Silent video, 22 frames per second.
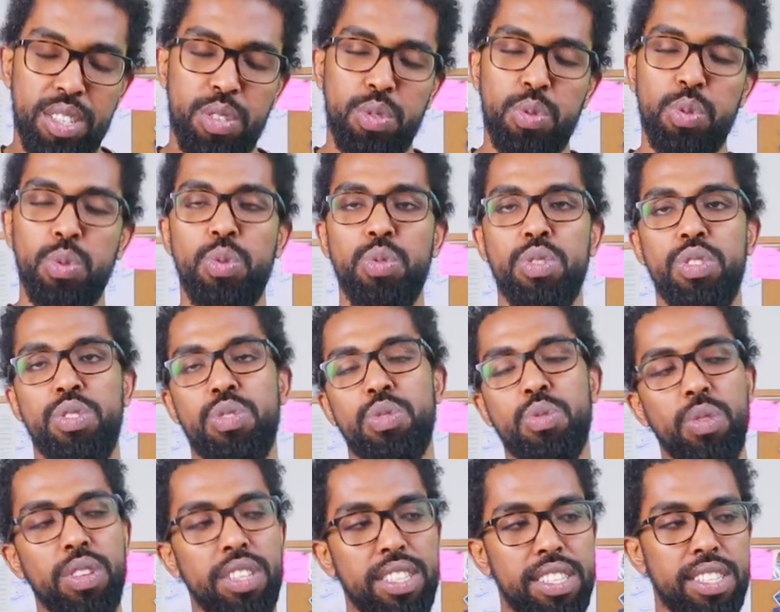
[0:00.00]
too is
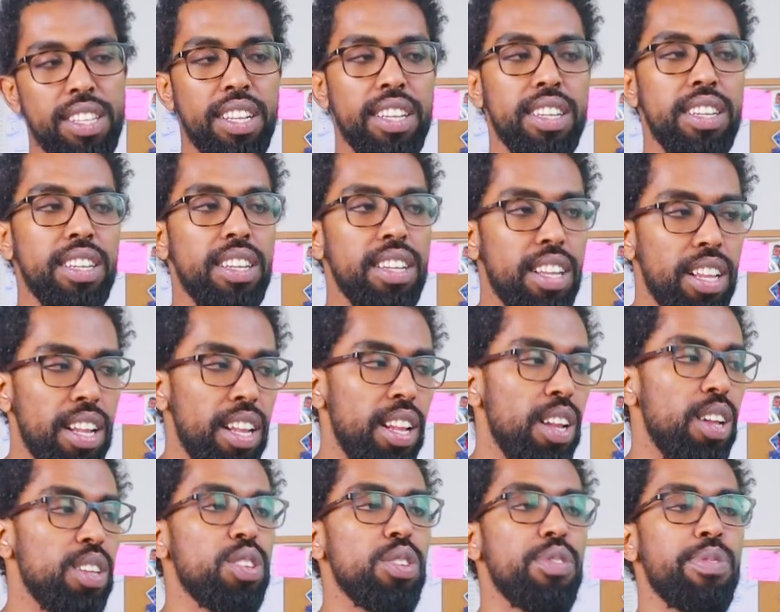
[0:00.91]
to listen a
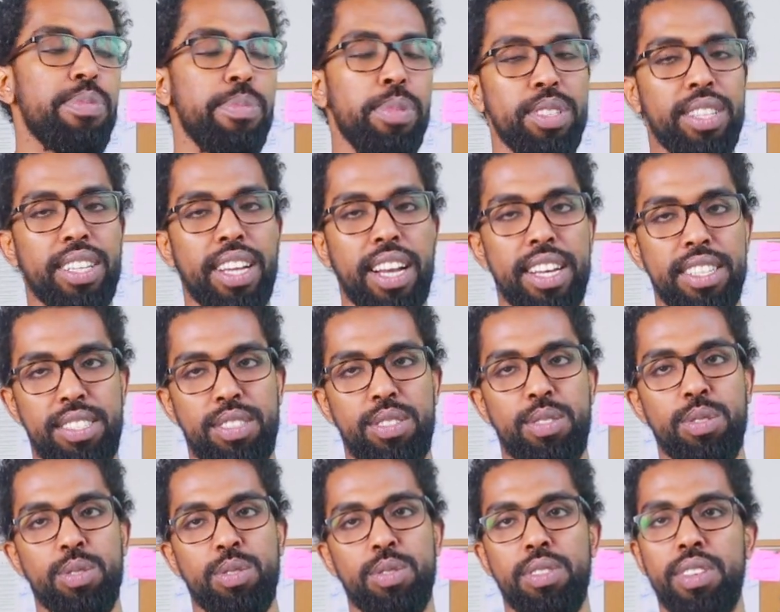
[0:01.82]
lot of podcasts
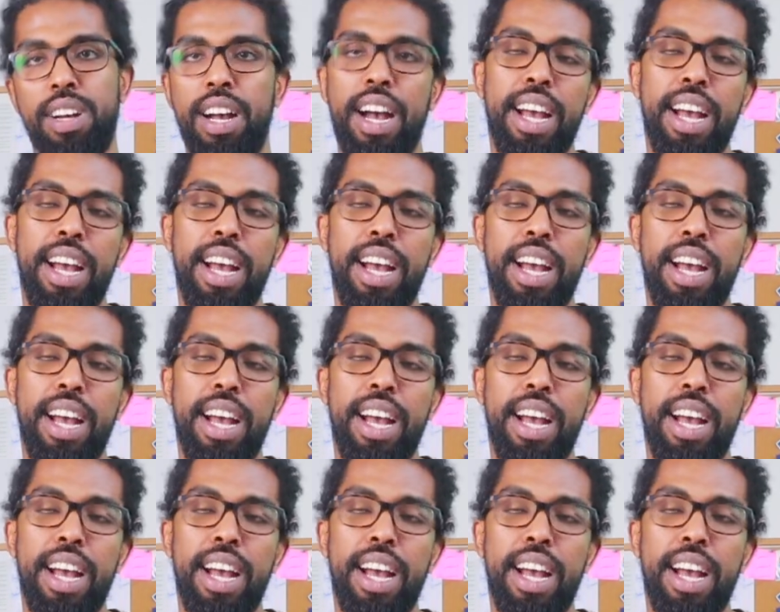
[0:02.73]
too.